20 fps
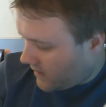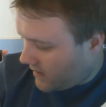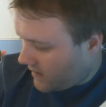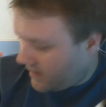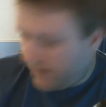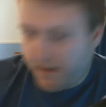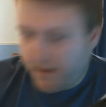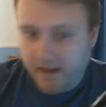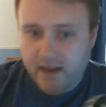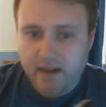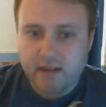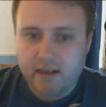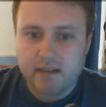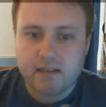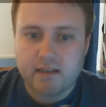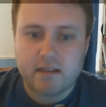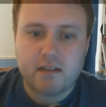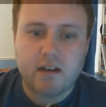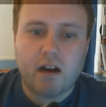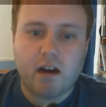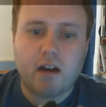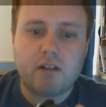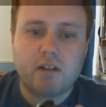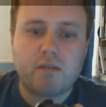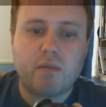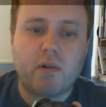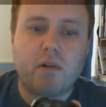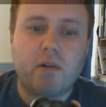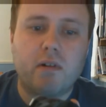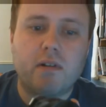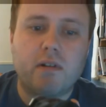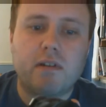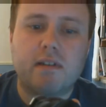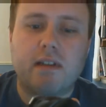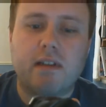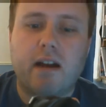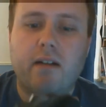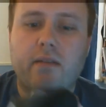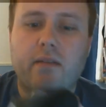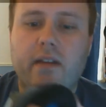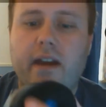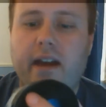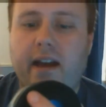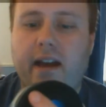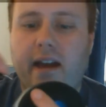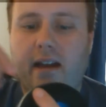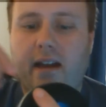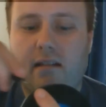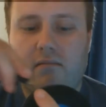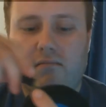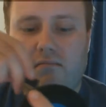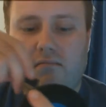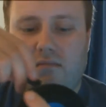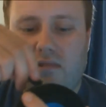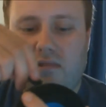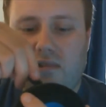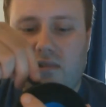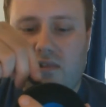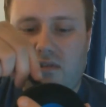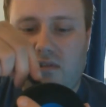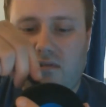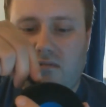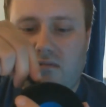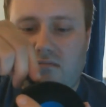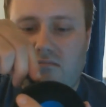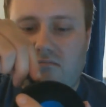There is the charge port, just down there, and just,